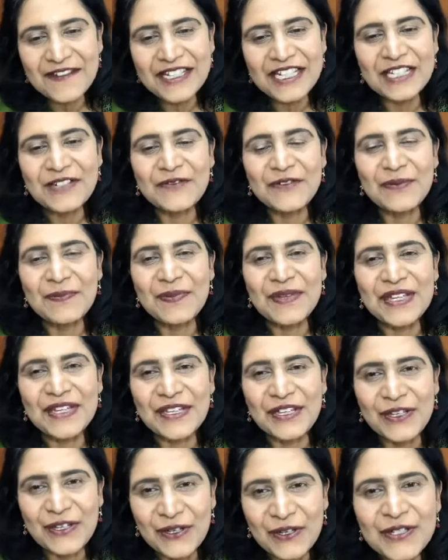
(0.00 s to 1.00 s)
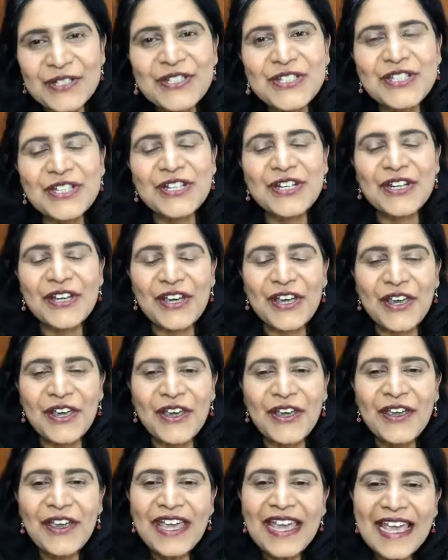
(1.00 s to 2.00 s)
It would be good to
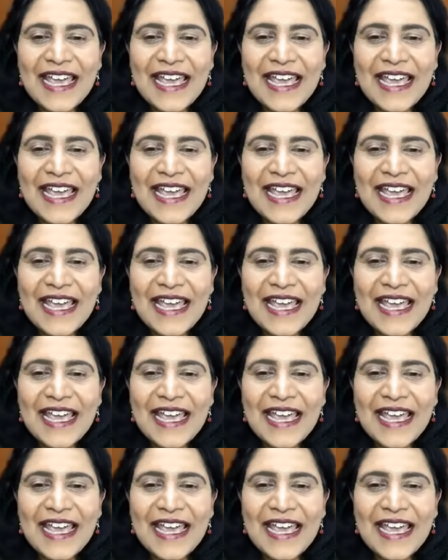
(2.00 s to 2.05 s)
know